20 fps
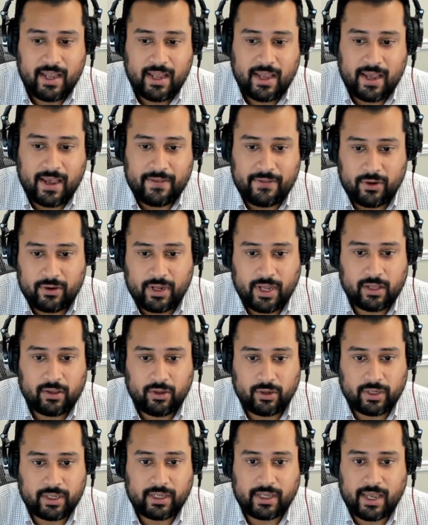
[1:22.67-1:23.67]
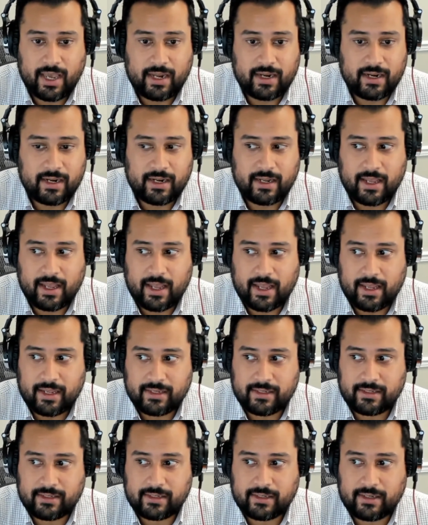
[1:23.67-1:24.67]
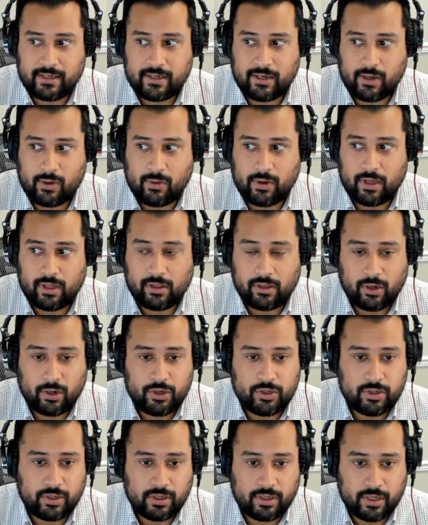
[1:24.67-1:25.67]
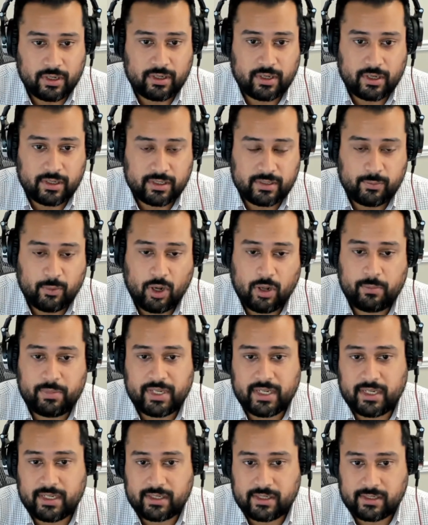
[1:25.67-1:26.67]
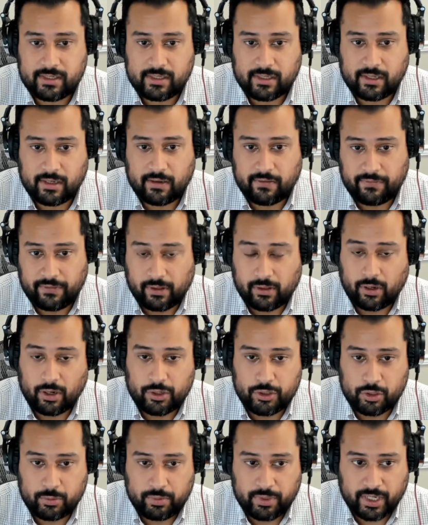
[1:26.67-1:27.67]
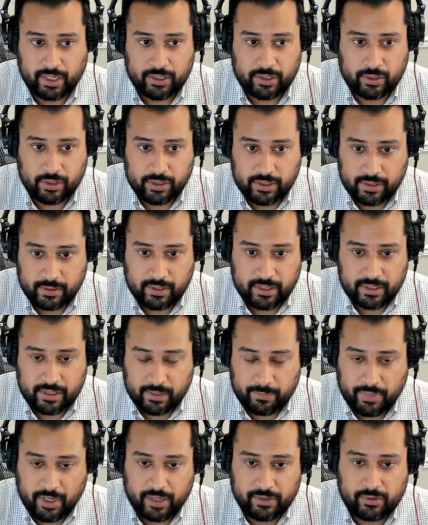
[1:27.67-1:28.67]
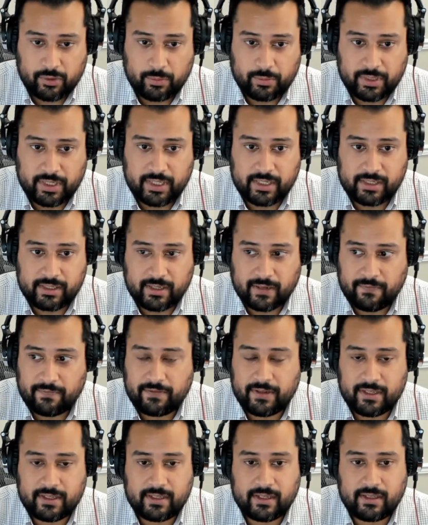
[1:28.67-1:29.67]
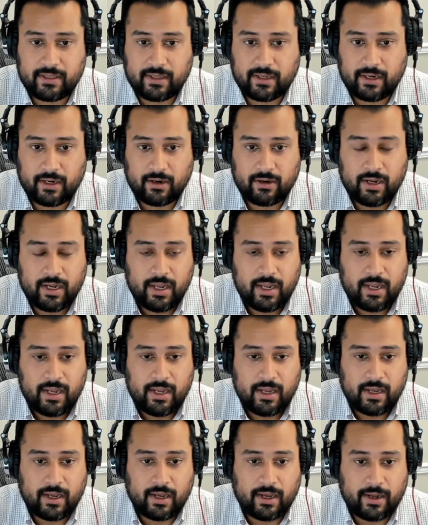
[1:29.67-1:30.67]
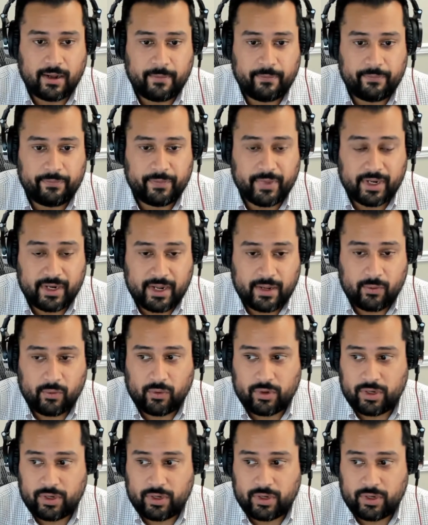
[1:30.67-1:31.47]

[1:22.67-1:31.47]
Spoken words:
and they're not looking at it as, a small piece of the larger picture. It's a puzzle piece that fits in there, but